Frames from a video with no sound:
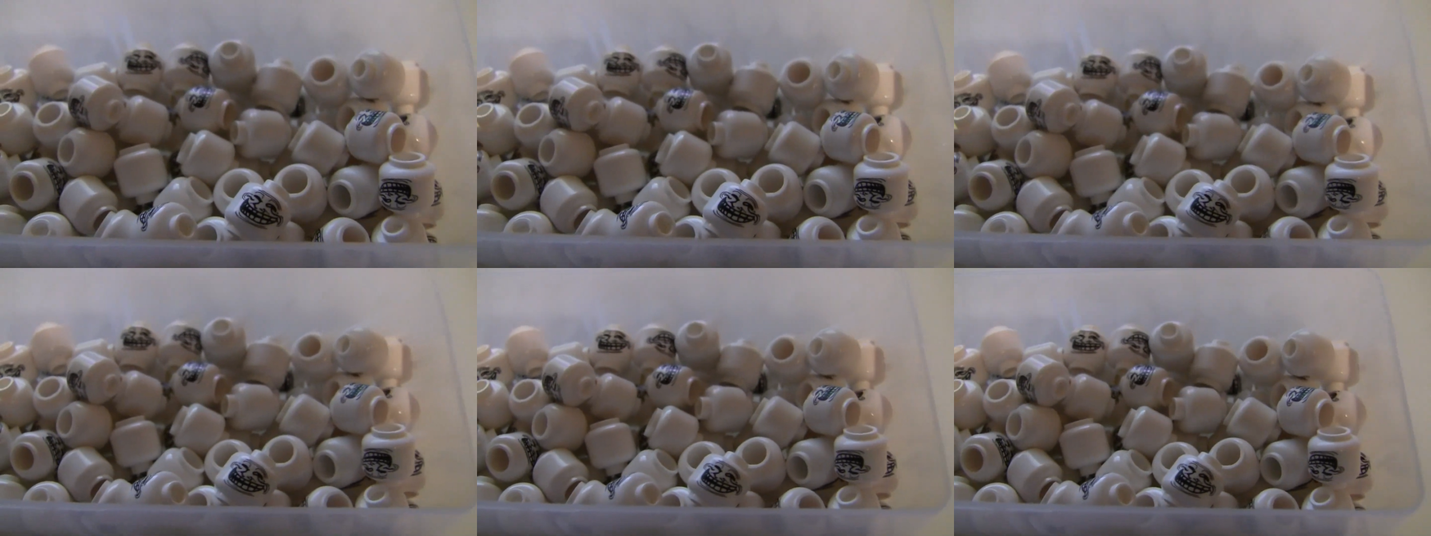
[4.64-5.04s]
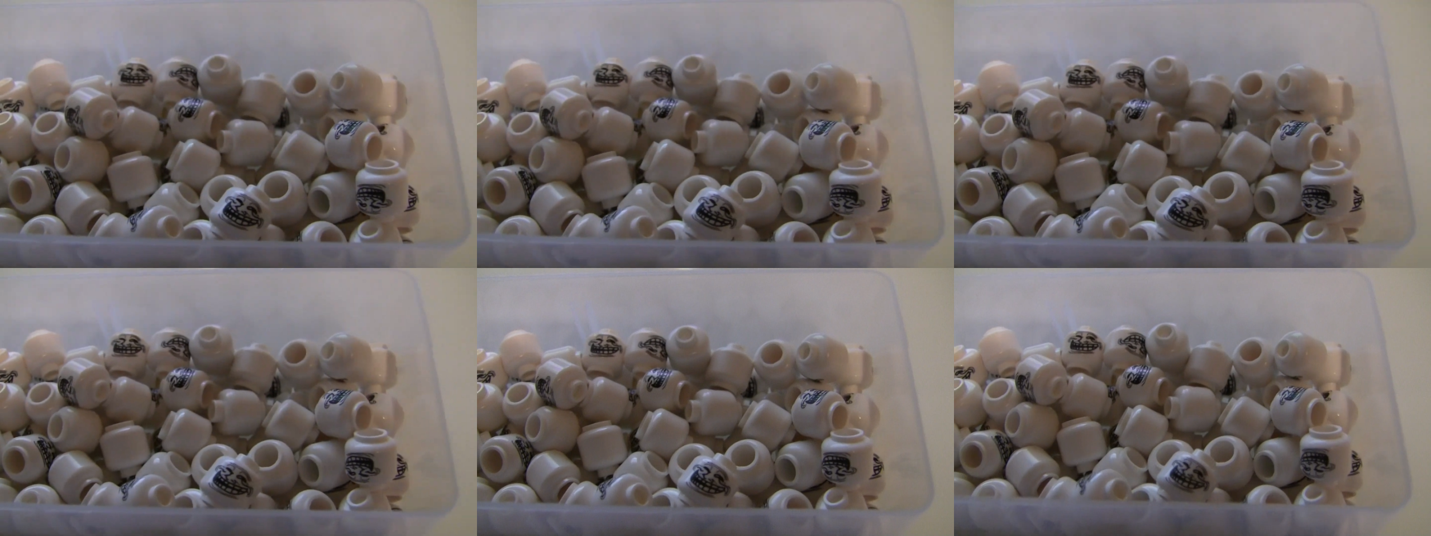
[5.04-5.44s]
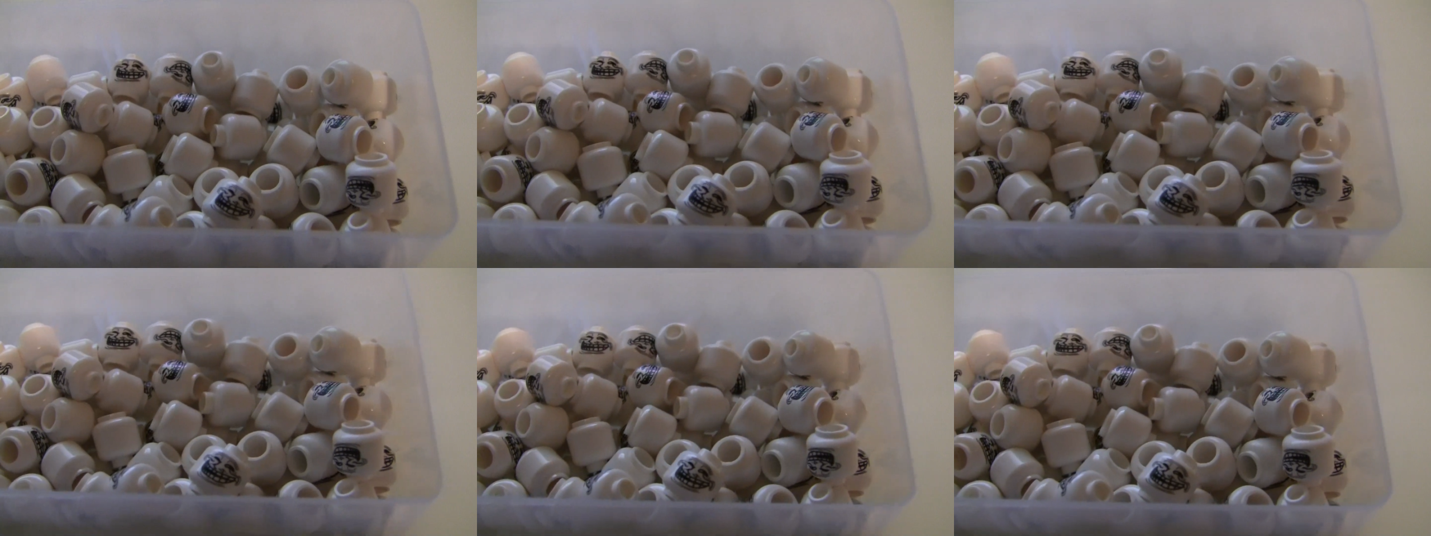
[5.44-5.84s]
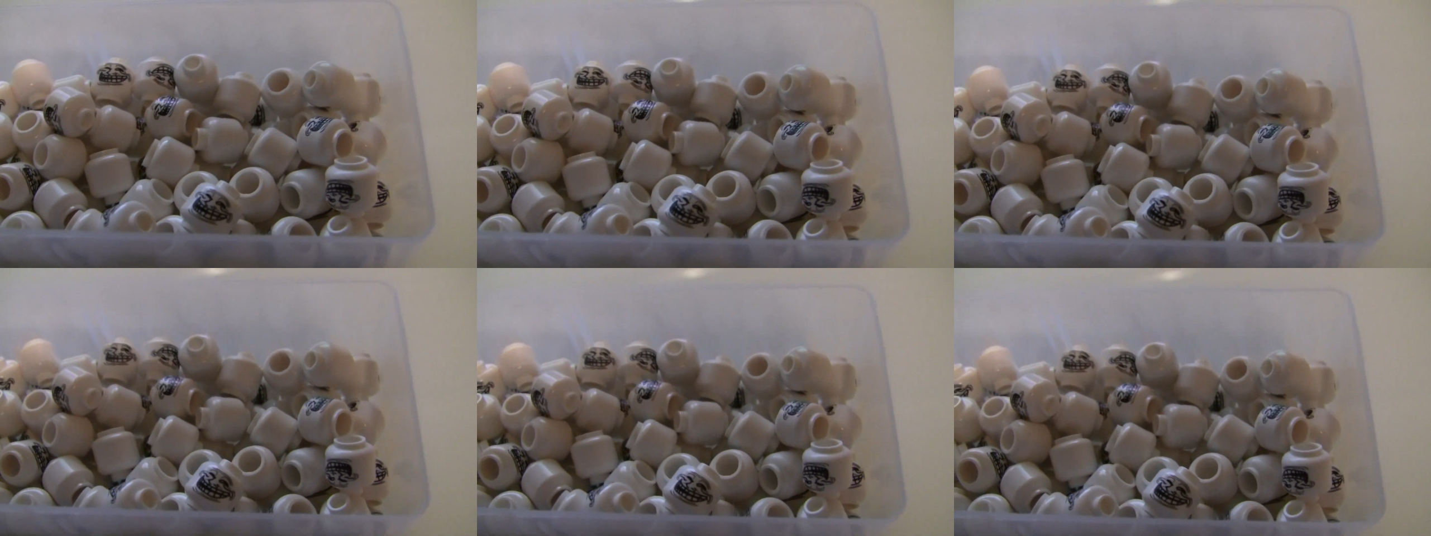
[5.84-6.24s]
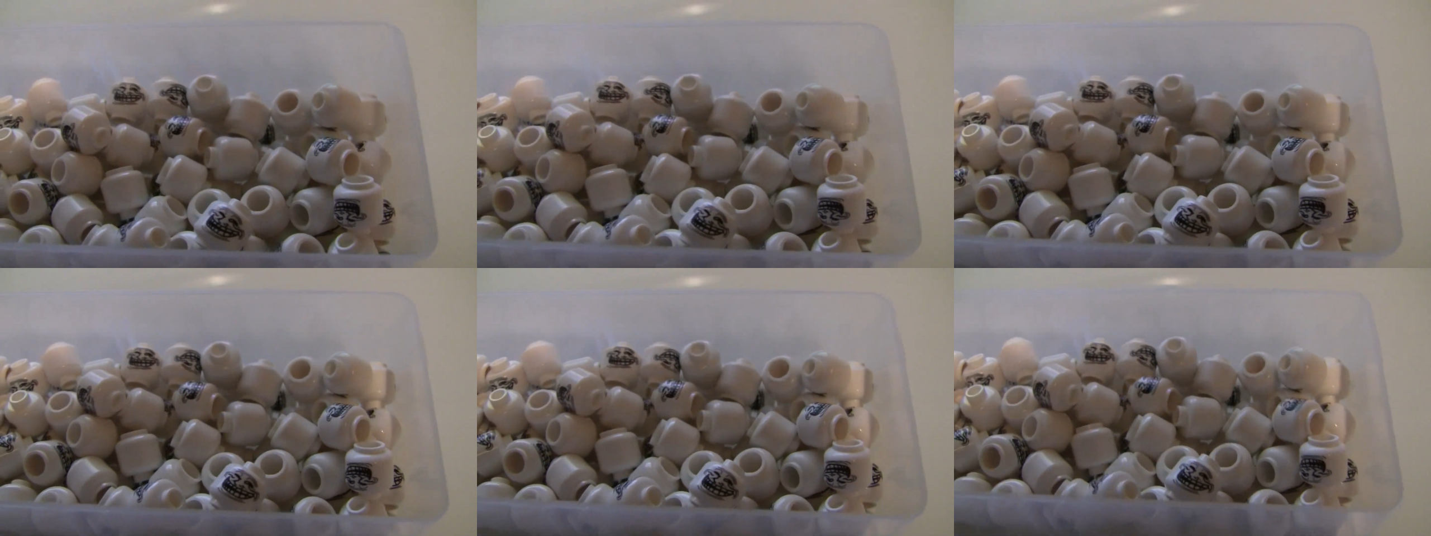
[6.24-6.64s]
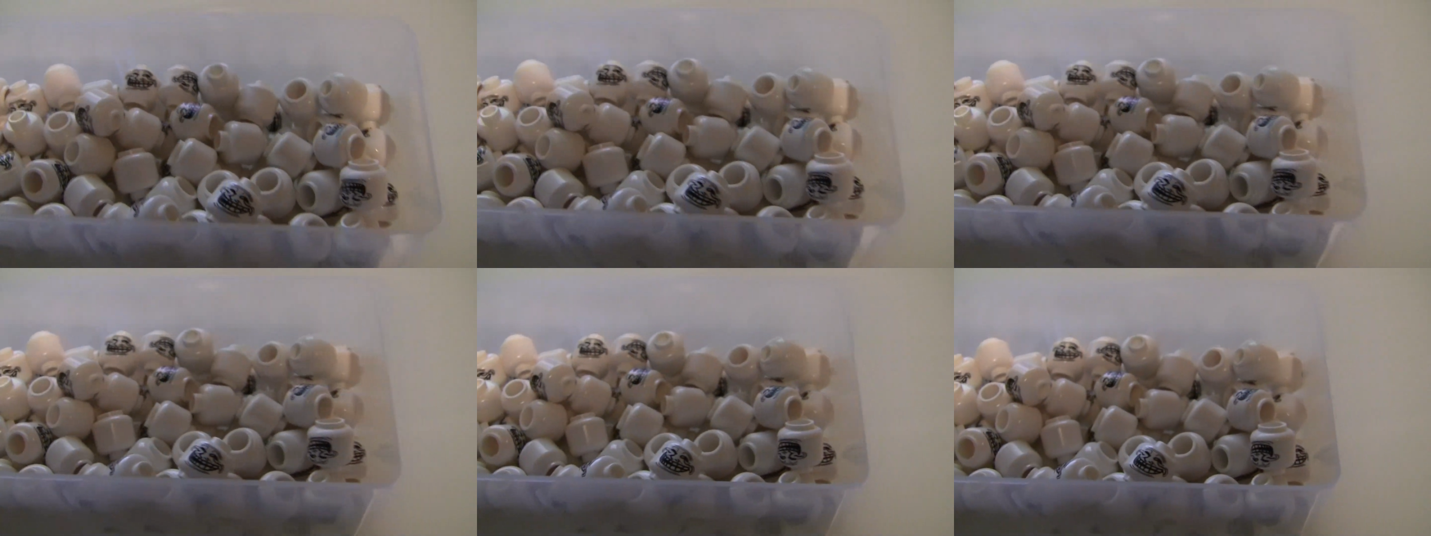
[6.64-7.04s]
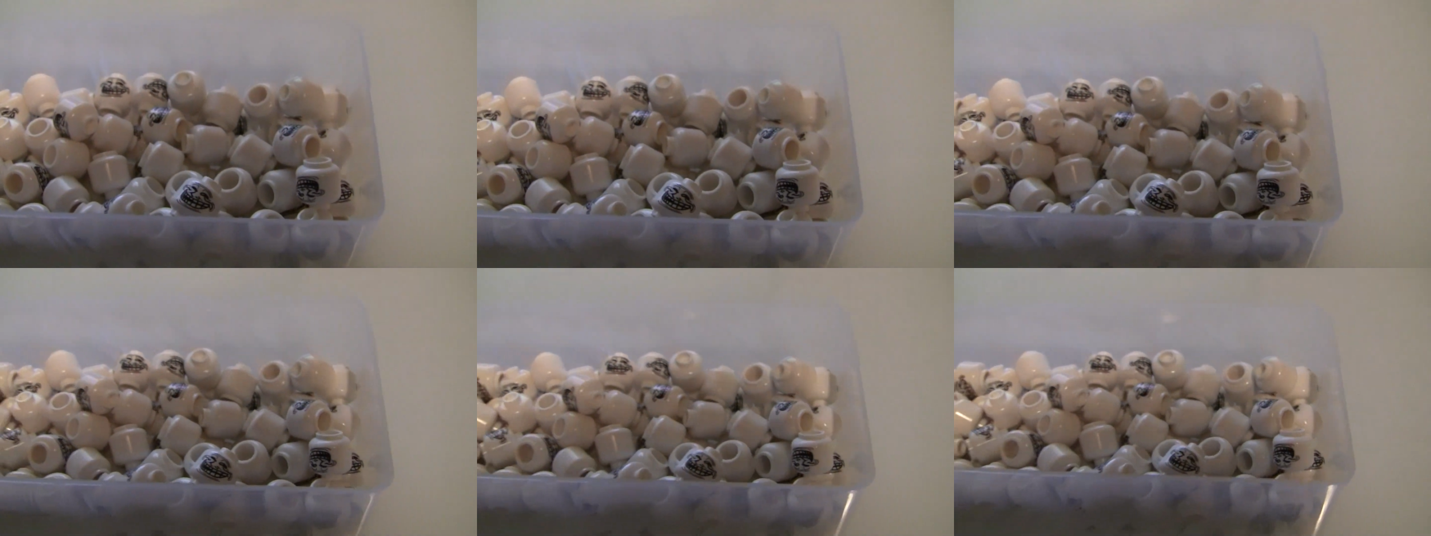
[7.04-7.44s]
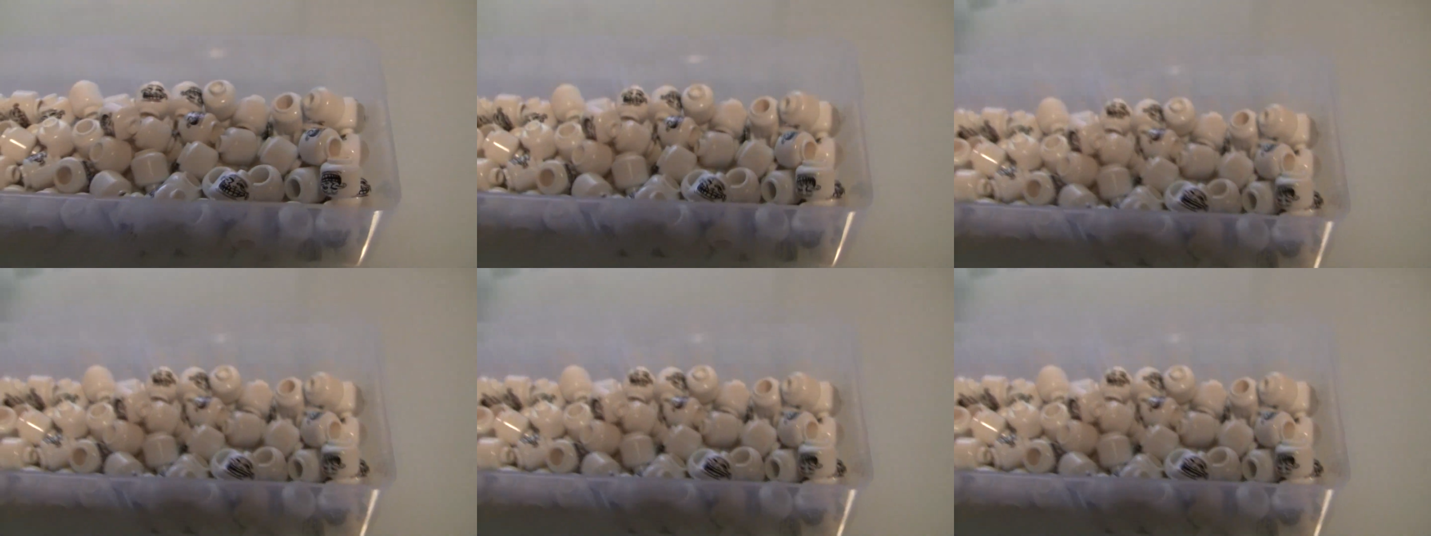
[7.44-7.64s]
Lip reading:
Nobody's mouth can be seen.